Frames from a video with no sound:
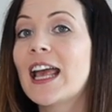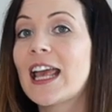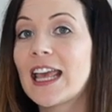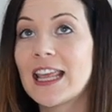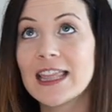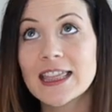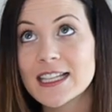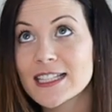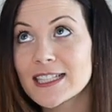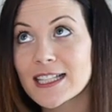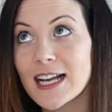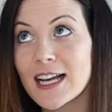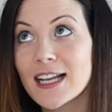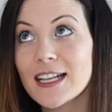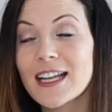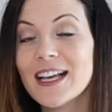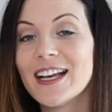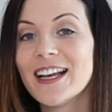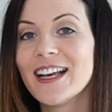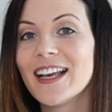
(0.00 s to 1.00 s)
in the
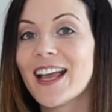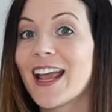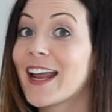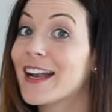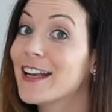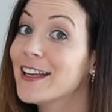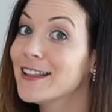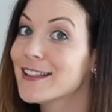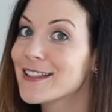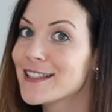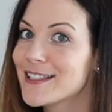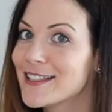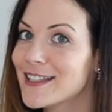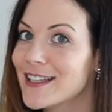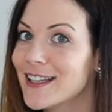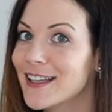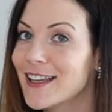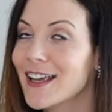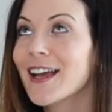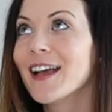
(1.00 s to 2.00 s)
sun and in the
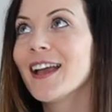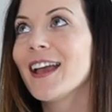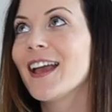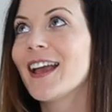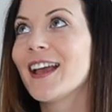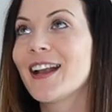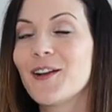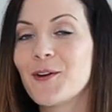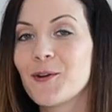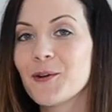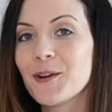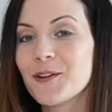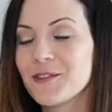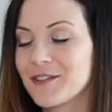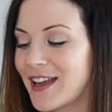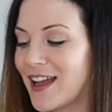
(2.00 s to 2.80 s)
sea and all of